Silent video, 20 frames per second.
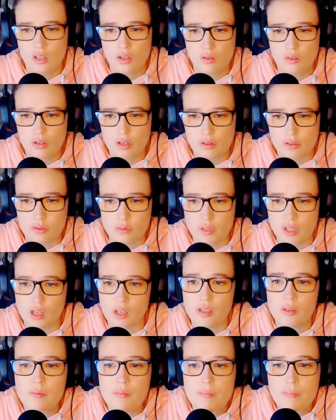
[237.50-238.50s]
What else we
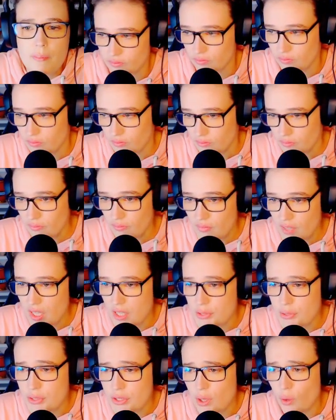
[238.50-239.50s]
got?
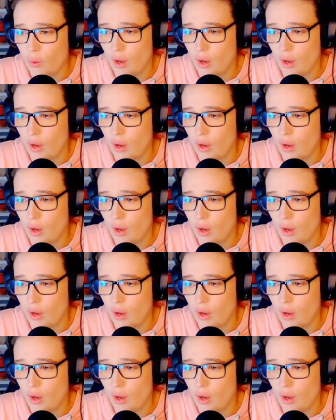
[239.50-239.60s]
It's so